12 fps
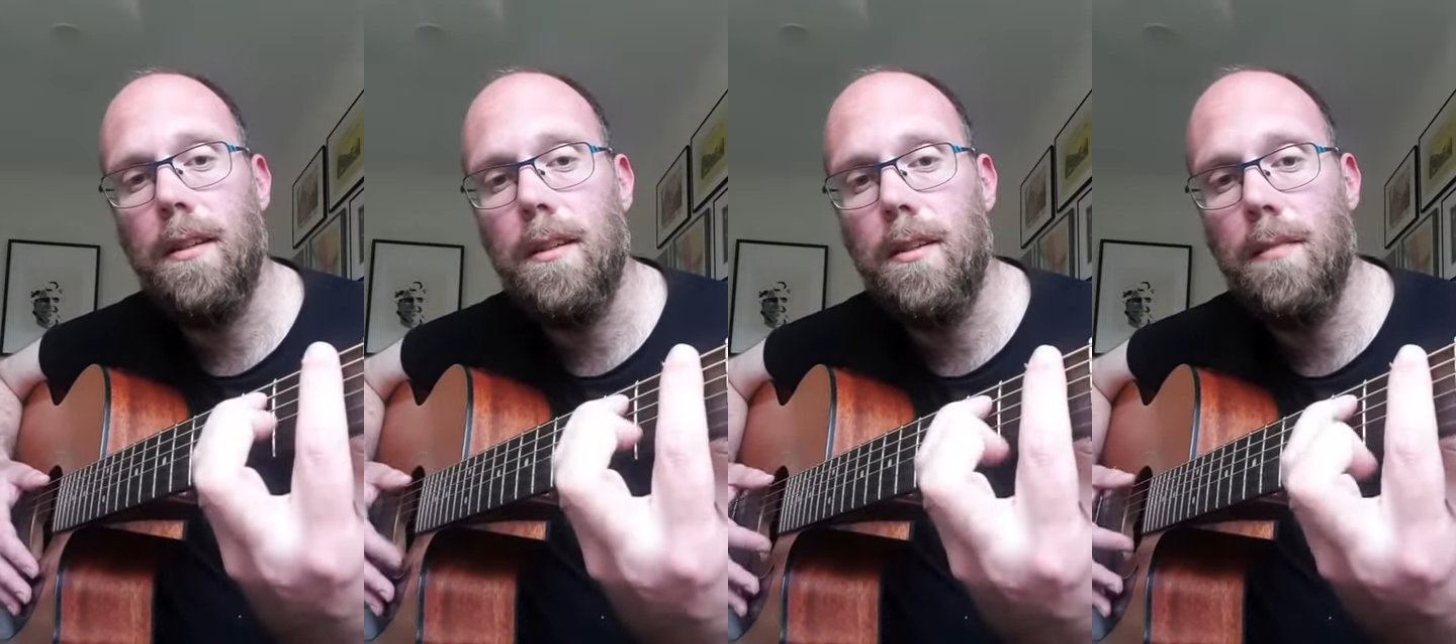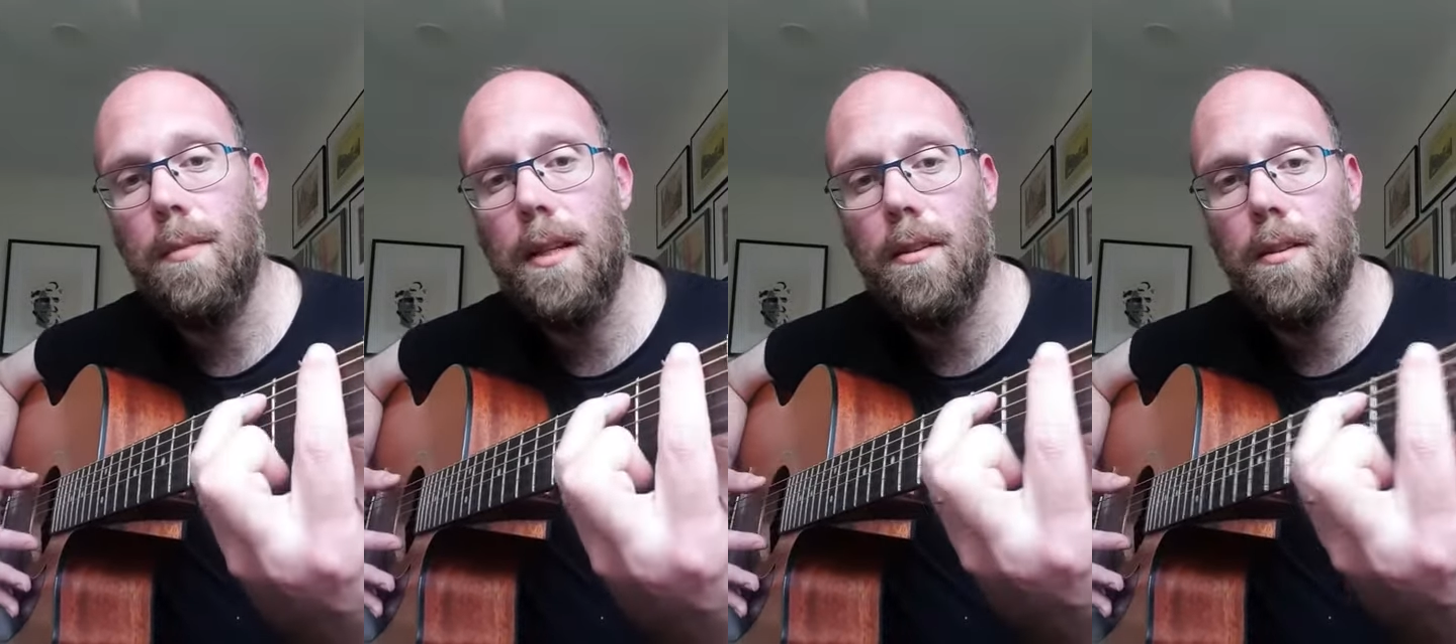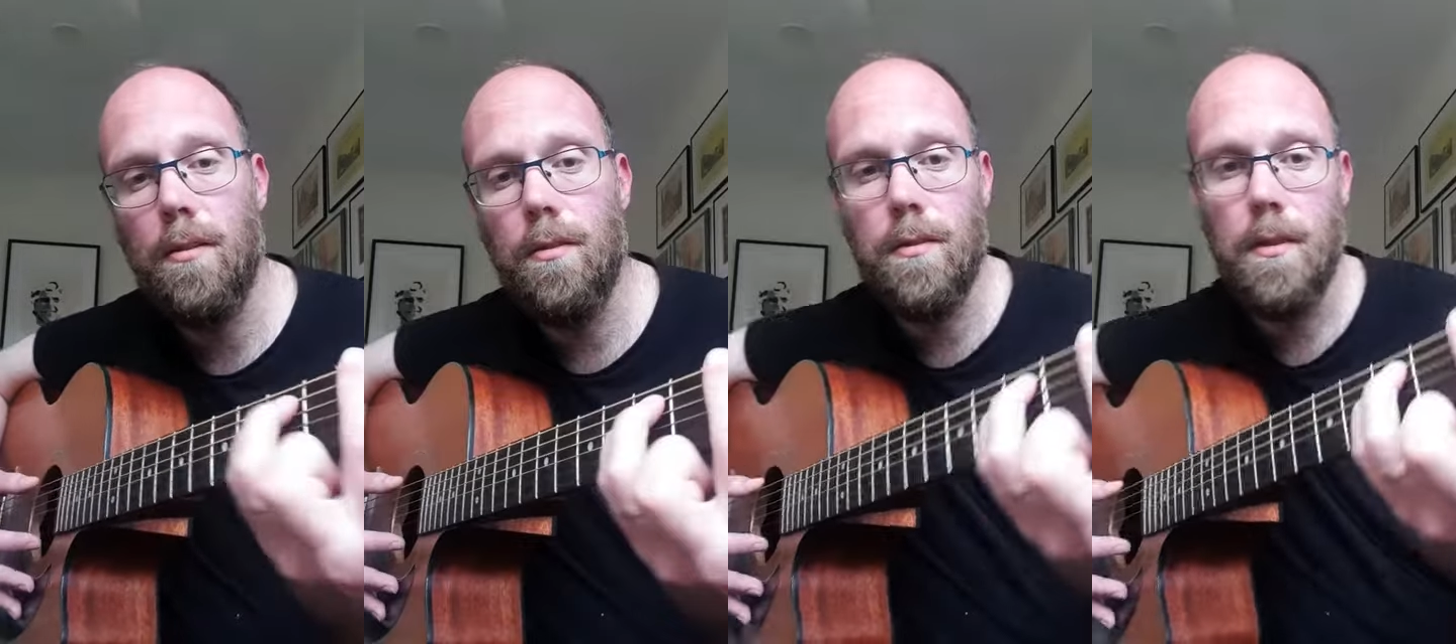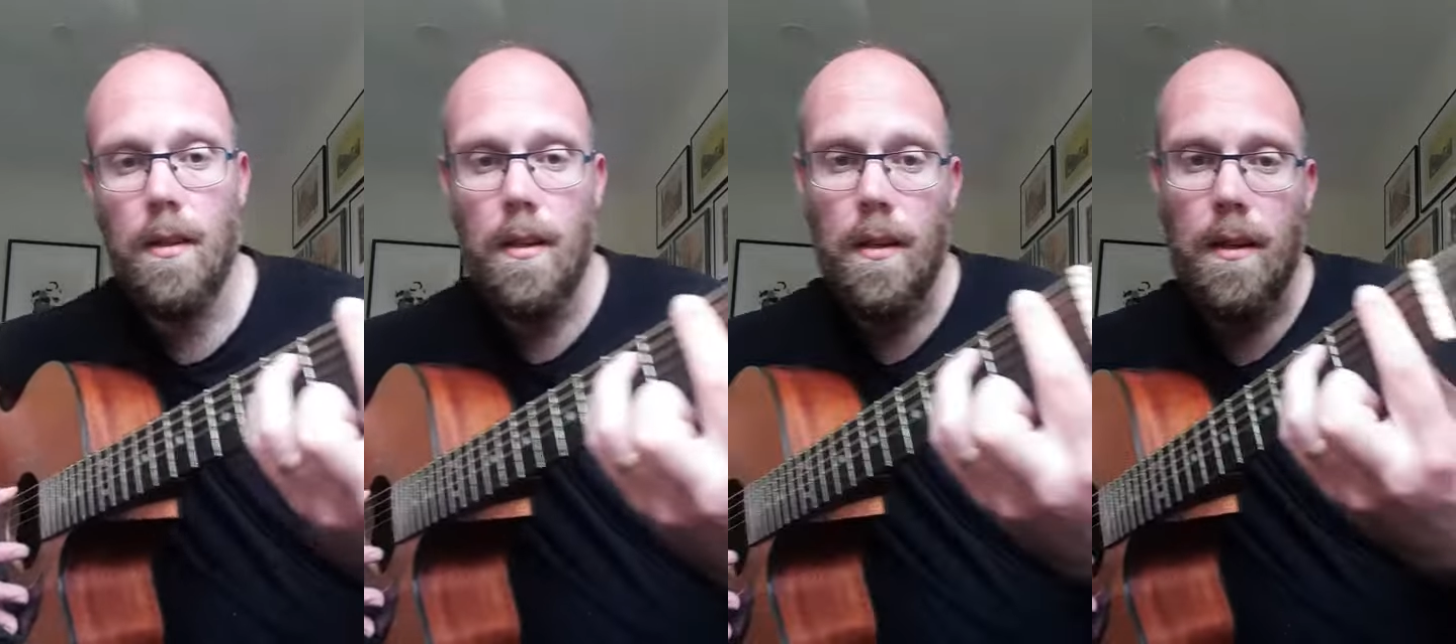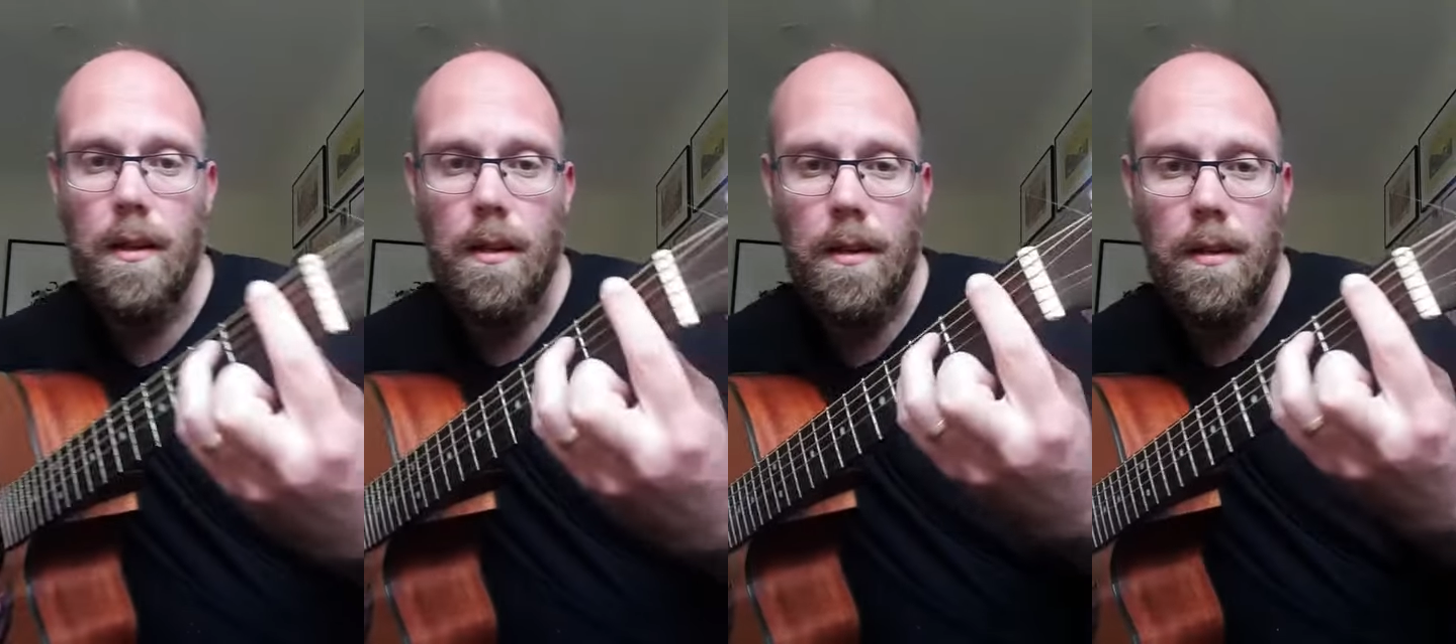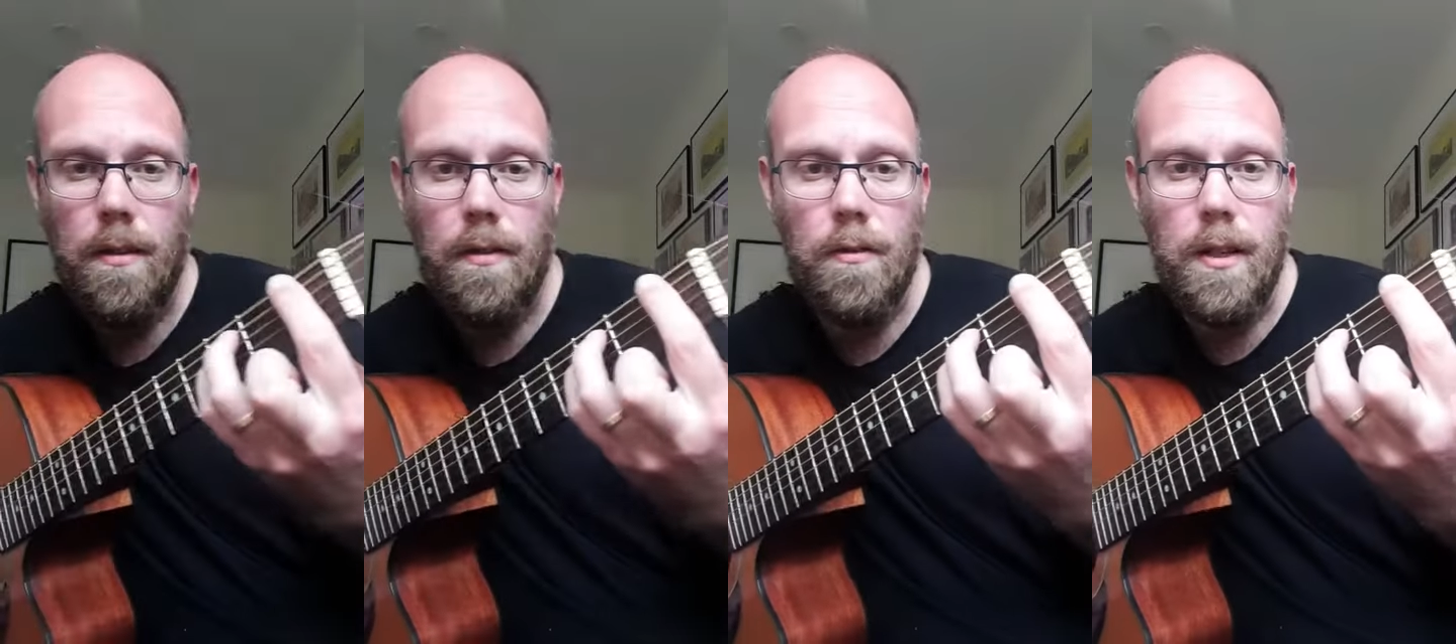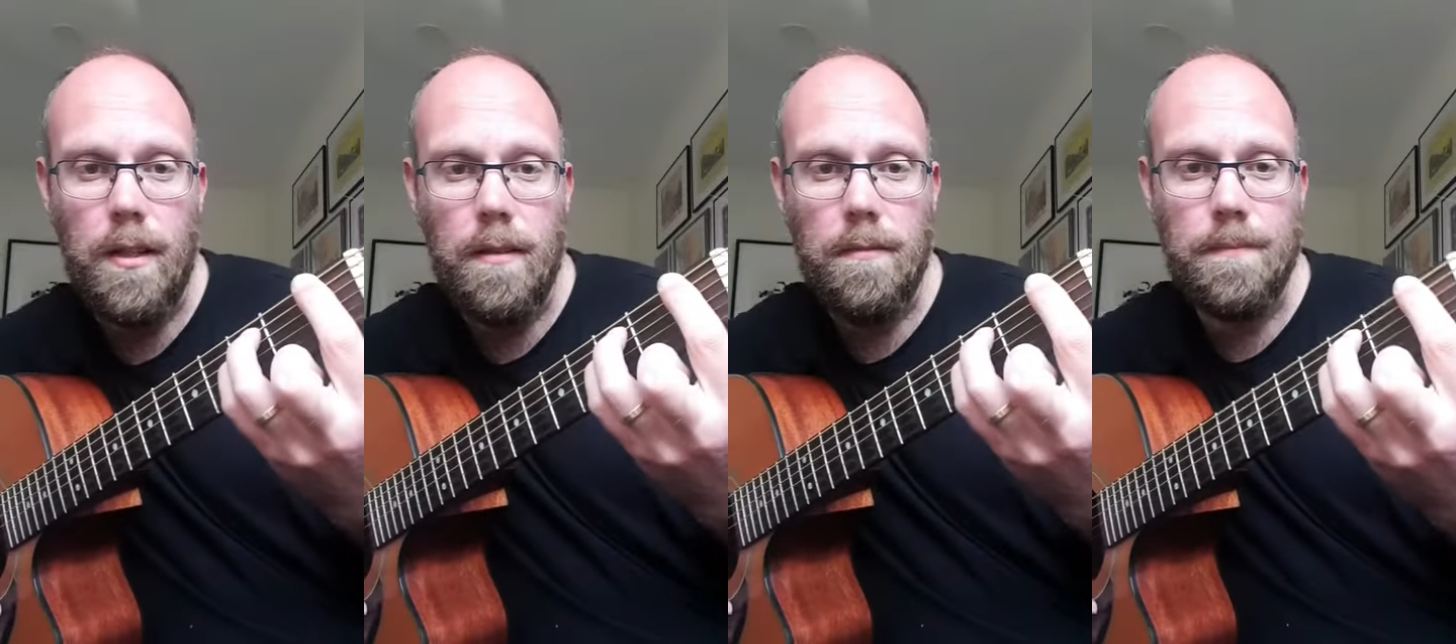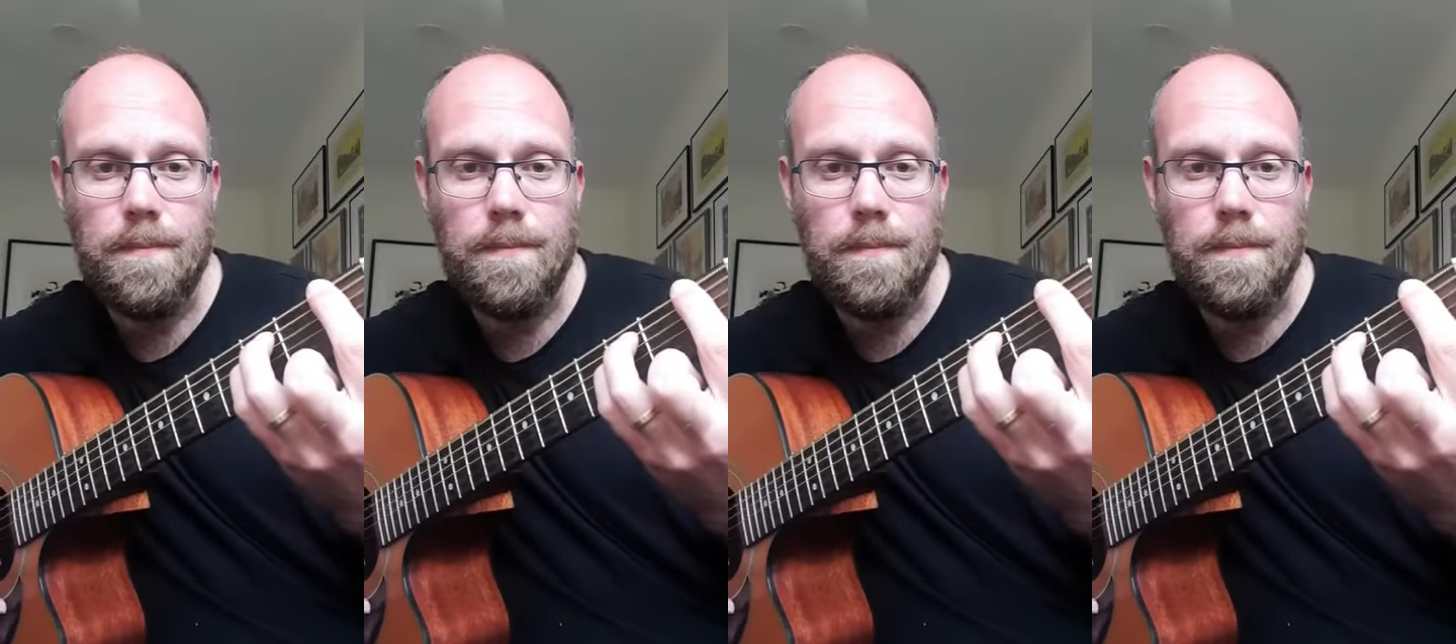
And you just play those three